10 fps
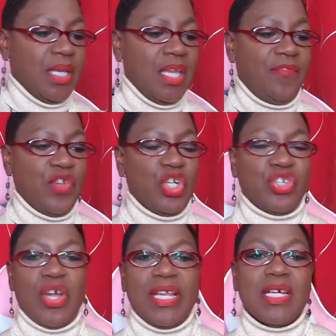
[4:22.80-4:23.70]
If you're
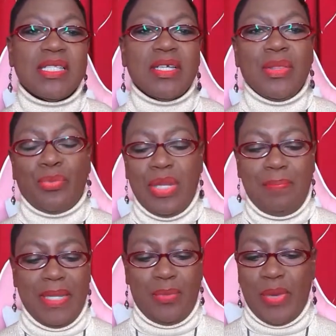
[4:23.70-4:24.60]
joining us on the
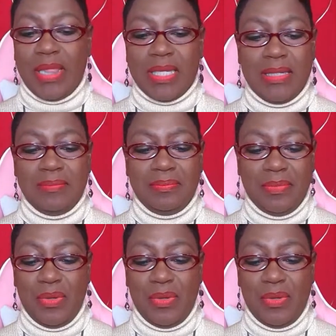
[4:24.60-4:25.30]
replay, welcome.